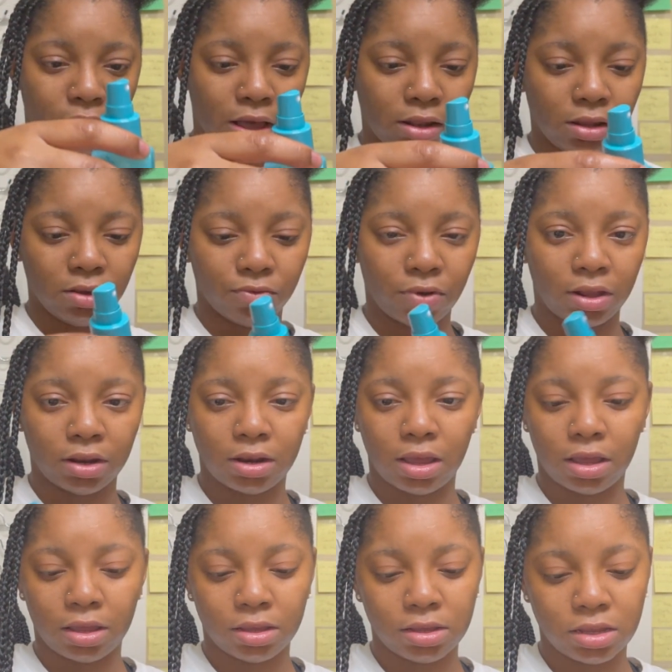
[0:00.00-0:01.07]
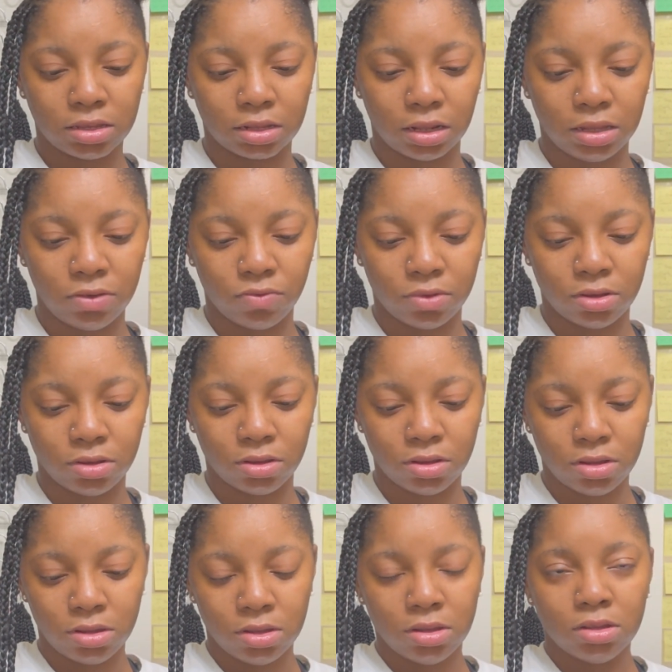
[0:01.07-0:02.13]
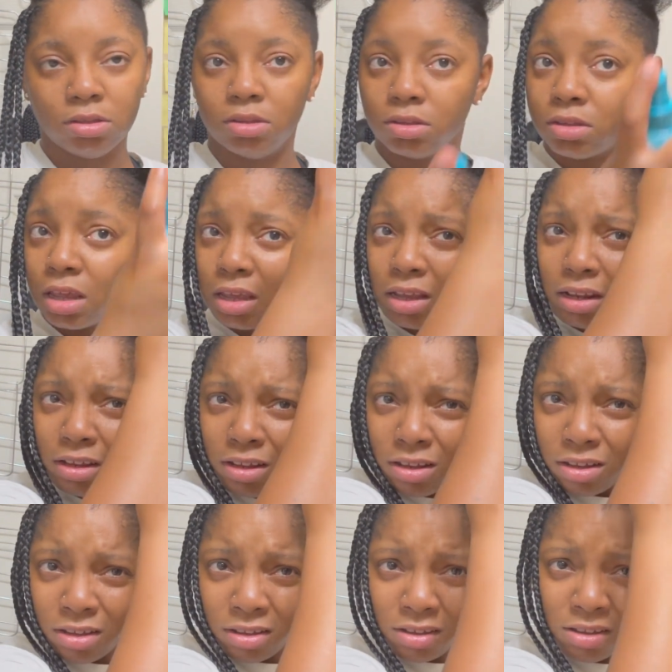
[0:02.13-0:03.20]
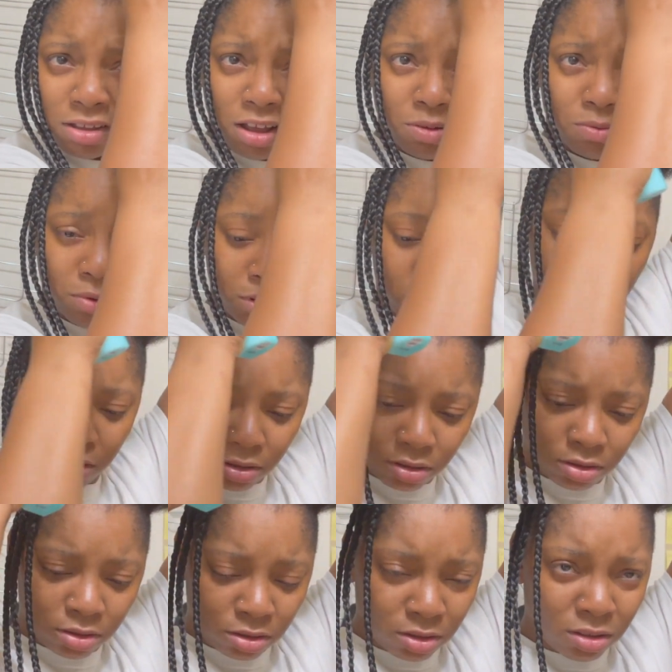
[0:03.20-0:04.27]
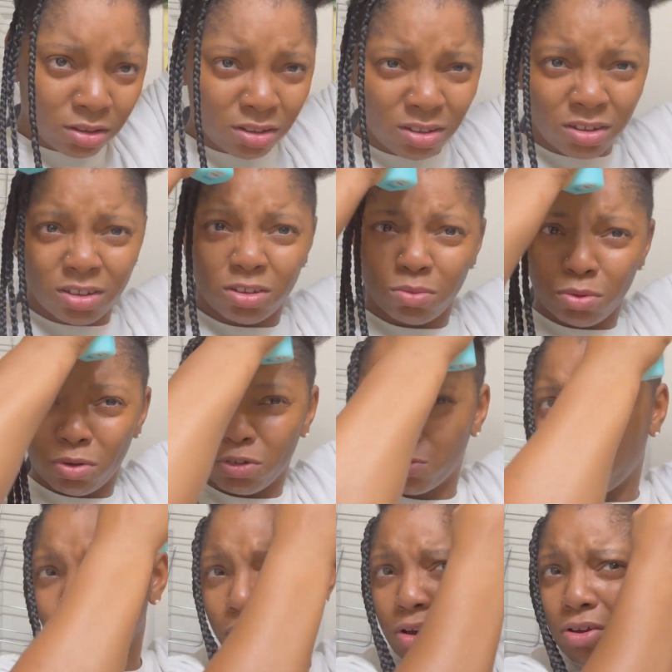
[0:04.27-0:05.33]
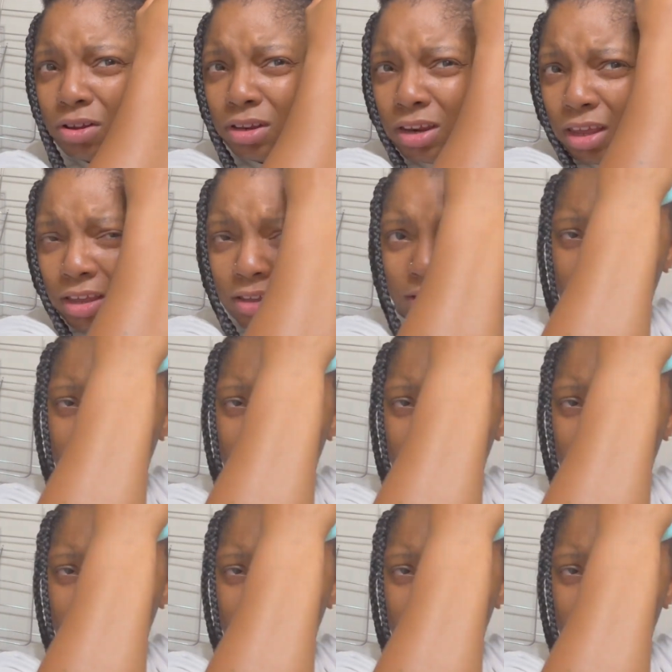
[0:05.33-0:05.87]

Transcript: I love Ride or Die. It's a leave-in detangler. I wanna, we're gonna spray all of that